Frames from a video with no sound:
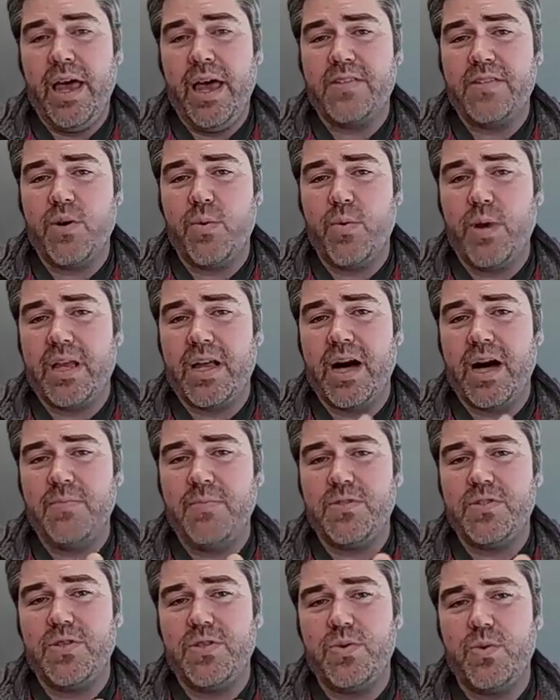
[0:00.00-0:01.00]
And so when it
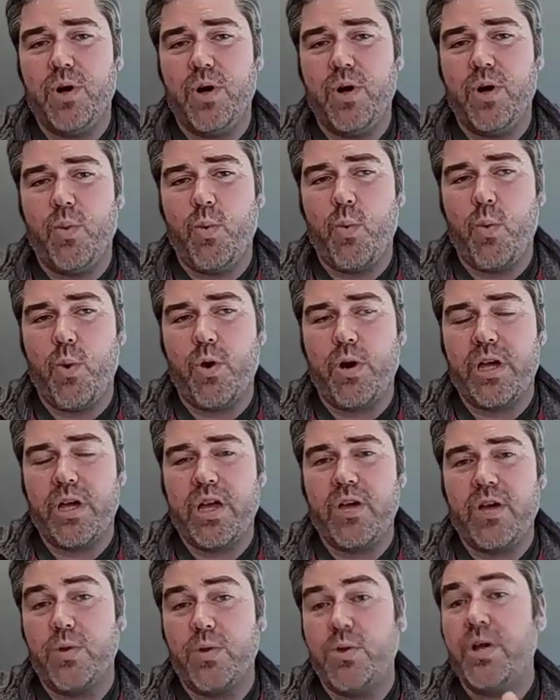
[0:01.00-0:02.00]
comes to
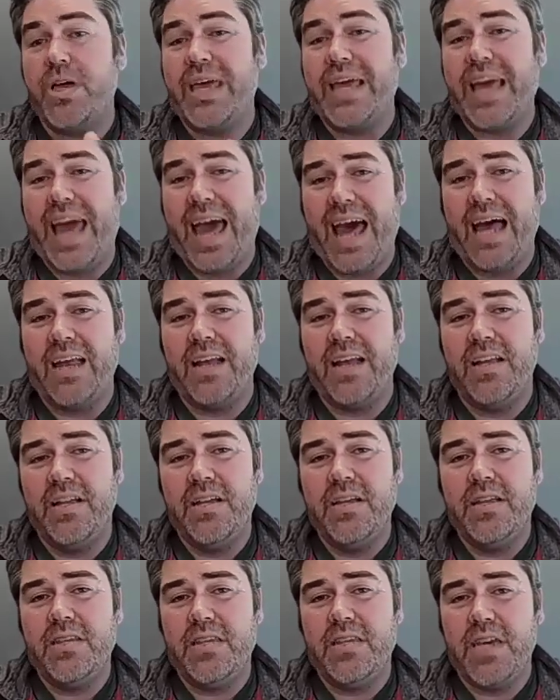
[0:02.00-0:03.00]
working or looking at
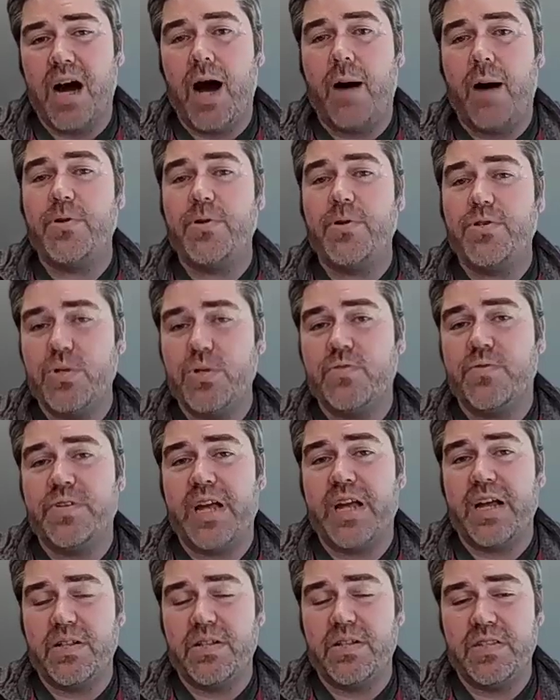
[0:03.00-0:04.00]
the opportunities
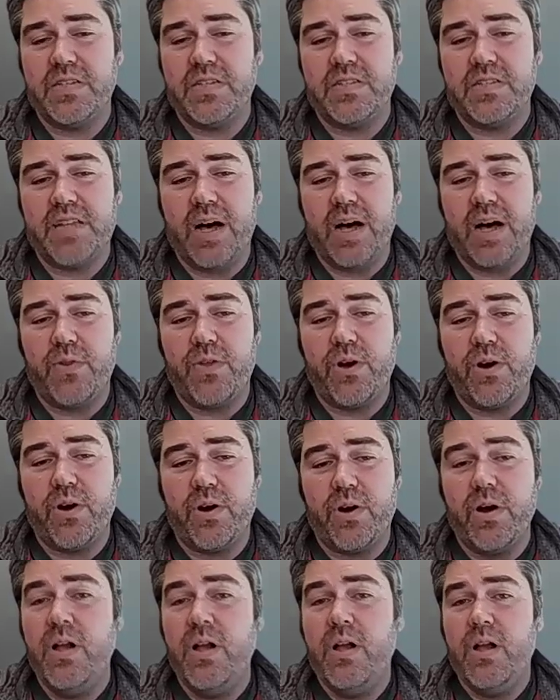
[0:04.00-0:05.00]
for technical assistance out
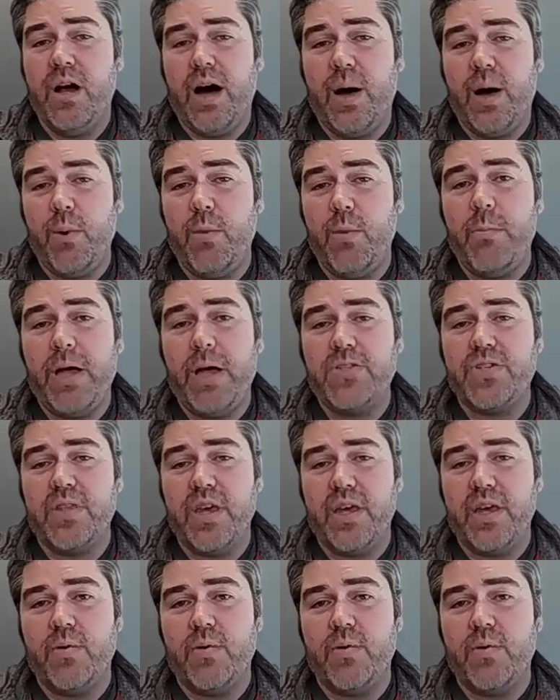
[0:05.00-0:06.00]
there, I will
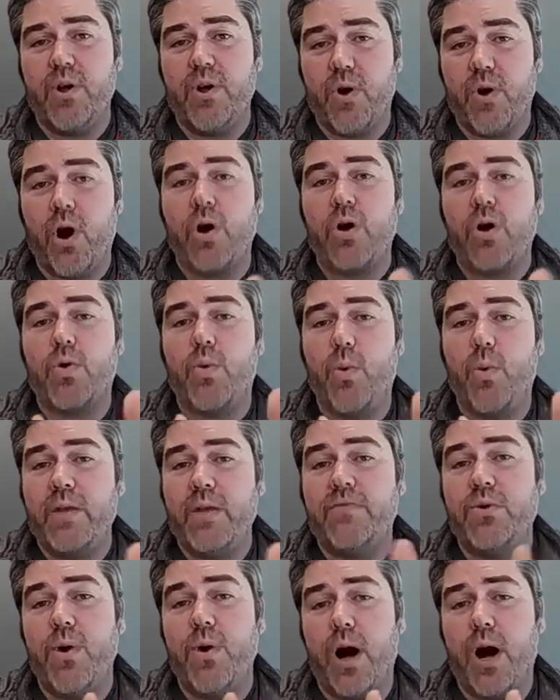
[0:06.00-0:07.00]
mention that there are
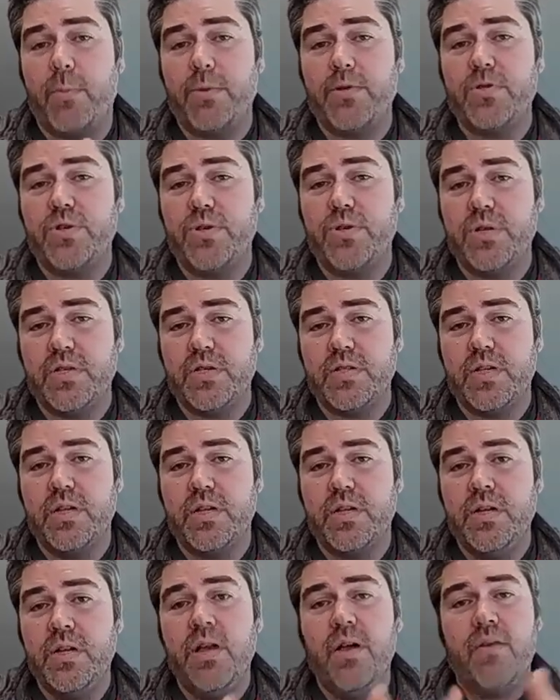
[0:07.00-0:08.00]
quite a few opportunities
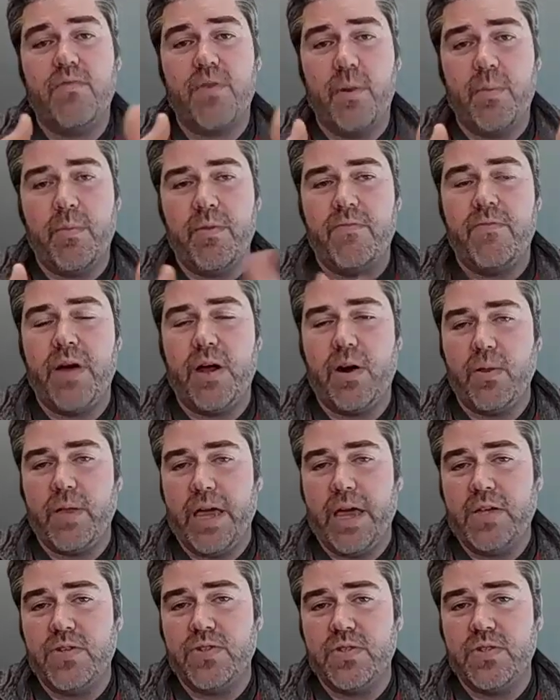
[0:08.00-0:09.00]
from the
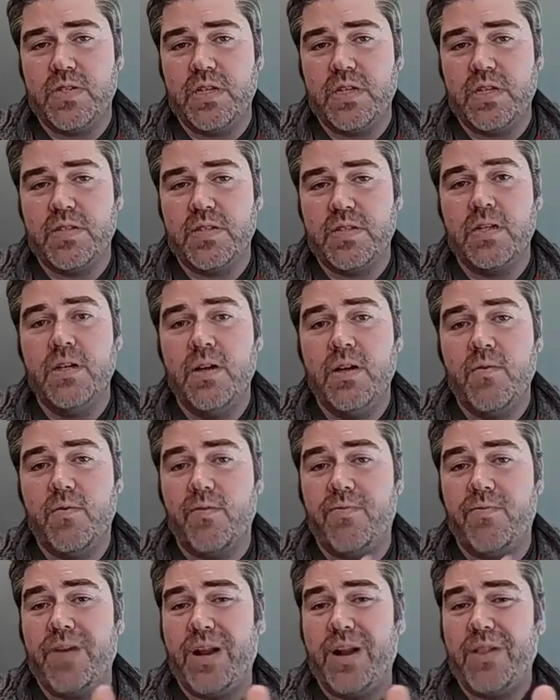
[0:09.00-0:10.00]
federal agencies
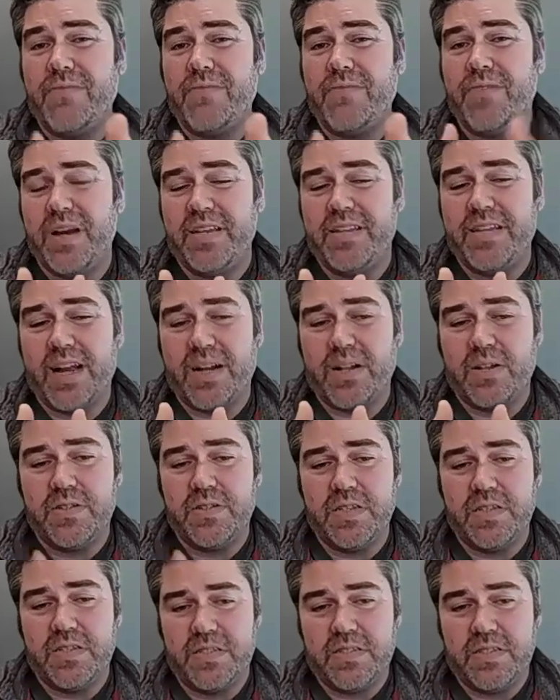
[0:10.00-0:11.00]
for federally funded technical
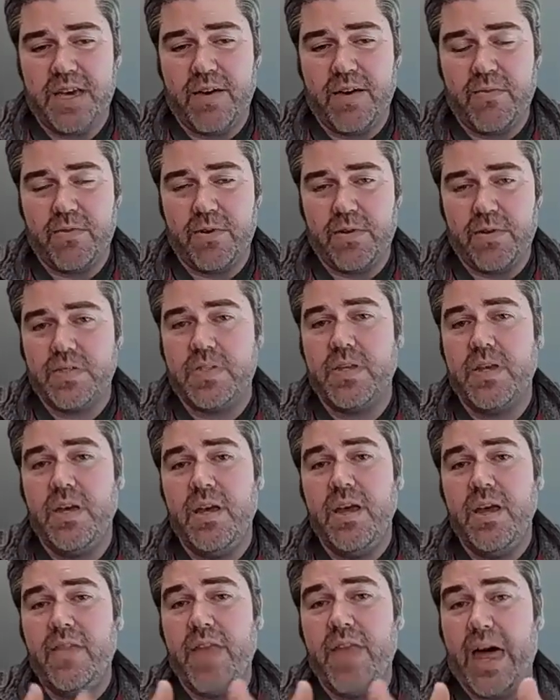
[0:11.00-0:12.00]
assistance efforts.
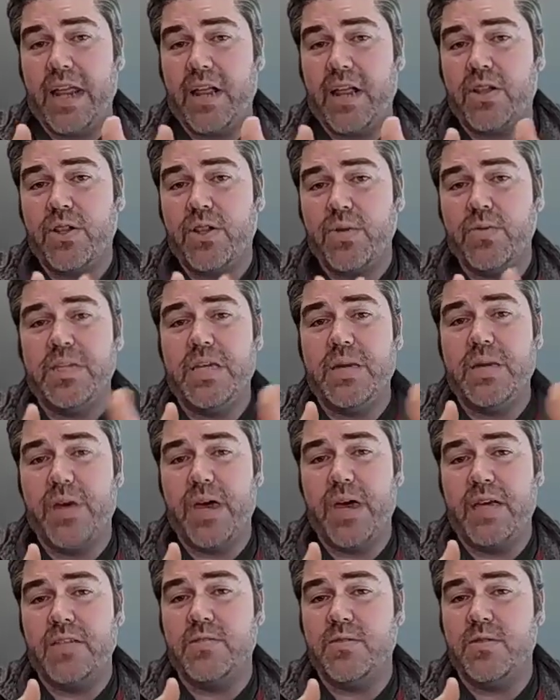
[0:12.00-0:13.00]
That includes
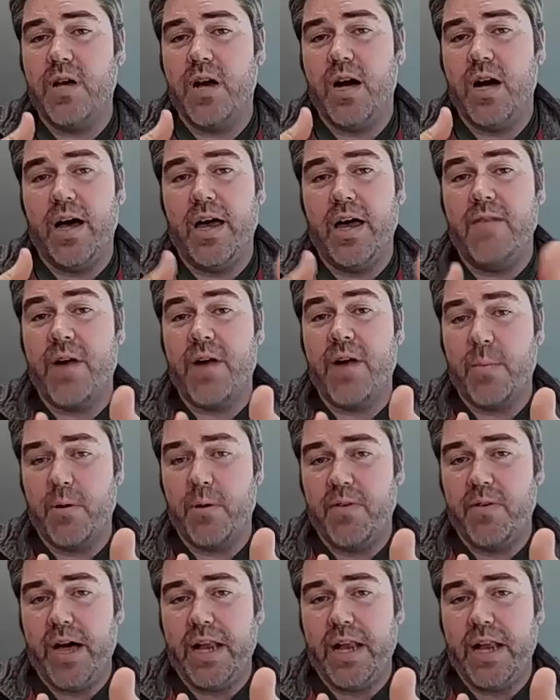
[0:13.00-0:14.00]
EPA's
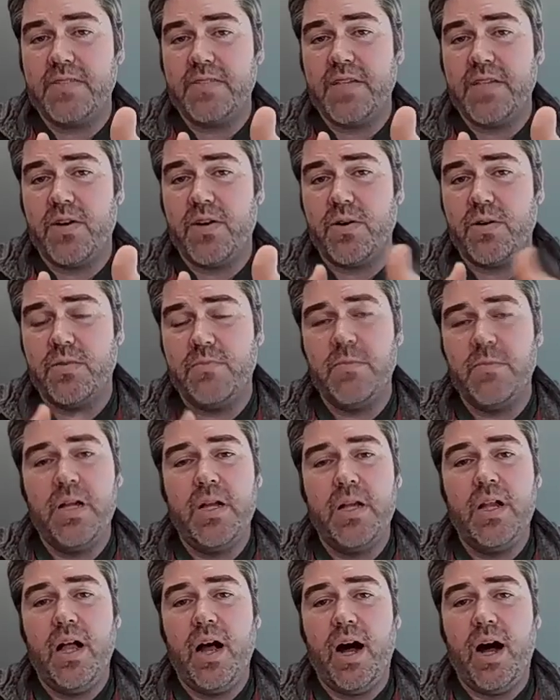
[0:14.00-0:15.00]
Environmental Finance Center,
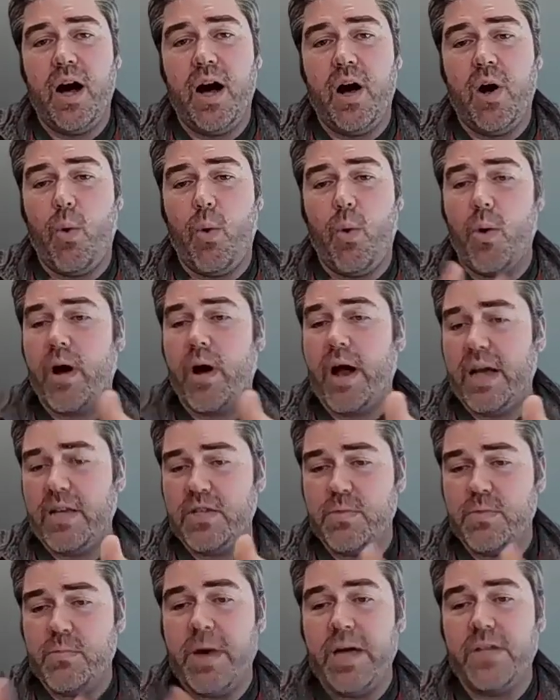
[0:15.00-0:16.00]
or
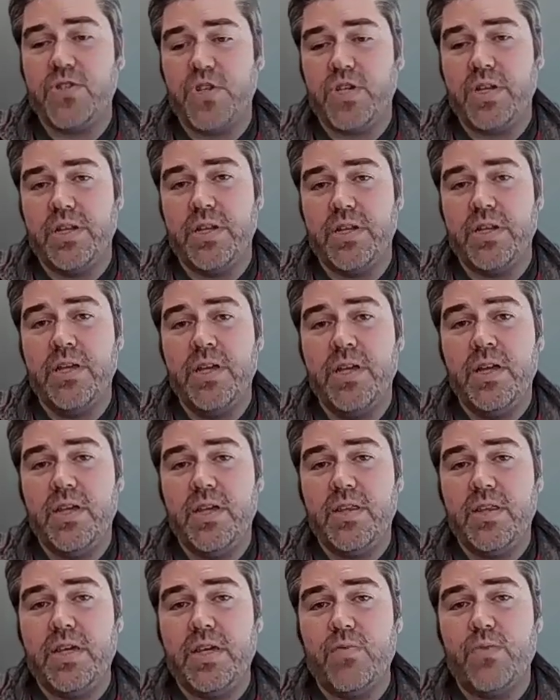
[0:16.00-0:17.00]
as you mentioned,
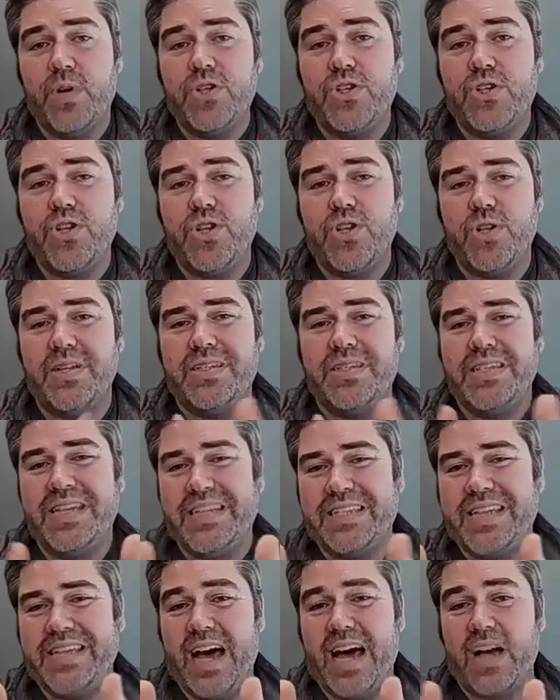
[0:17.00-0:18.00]
the regional
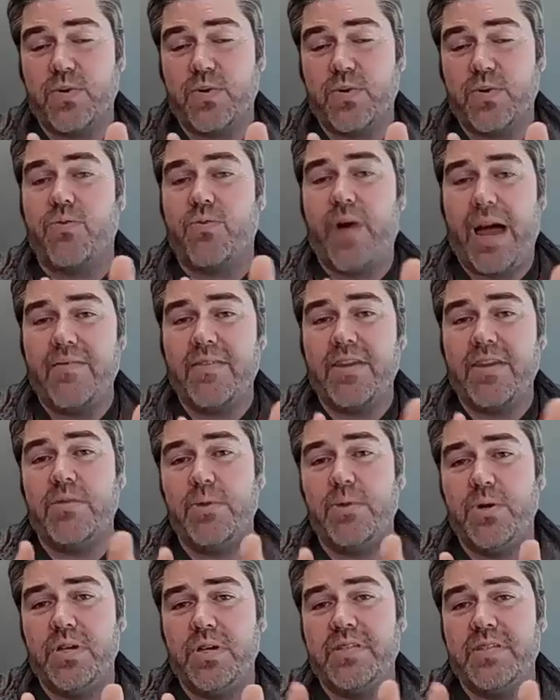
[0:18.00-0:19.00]
Tic Tacs or Thriving
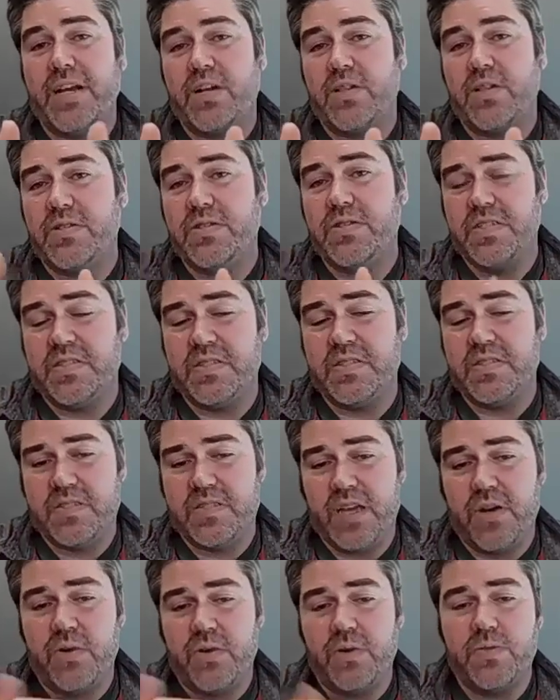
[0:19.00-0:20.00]
Community Technical
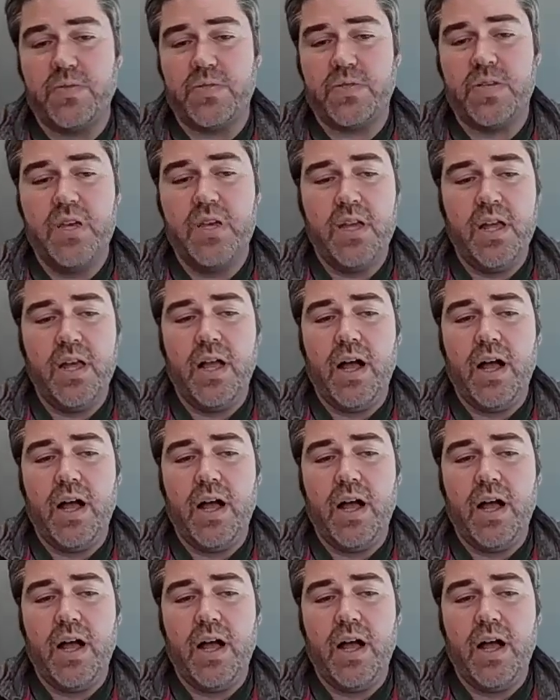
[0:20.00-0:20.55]
Assistance Centers.